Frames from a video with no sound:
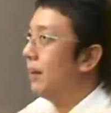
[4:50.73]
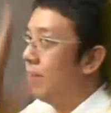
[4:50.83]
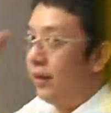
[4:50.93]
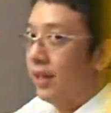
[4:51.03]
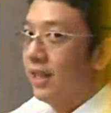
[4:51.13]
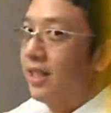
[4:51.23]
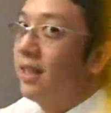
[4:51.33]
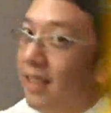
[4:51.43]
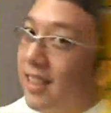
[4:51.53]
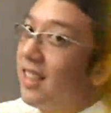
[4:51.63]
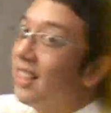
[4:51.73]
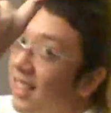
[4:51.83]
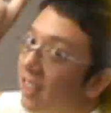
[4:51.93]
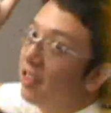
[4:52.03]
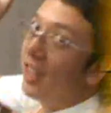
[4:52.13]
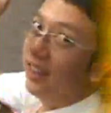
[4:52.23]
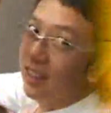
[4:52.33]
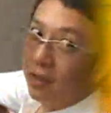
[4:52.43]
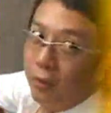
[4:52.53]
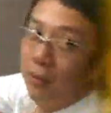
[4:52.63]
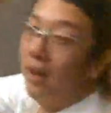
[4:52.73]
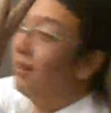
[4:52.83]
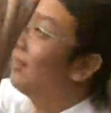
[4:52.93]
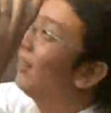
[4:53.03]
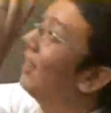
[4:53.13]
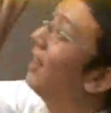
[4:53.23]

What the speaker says: so maybe you can check this room out.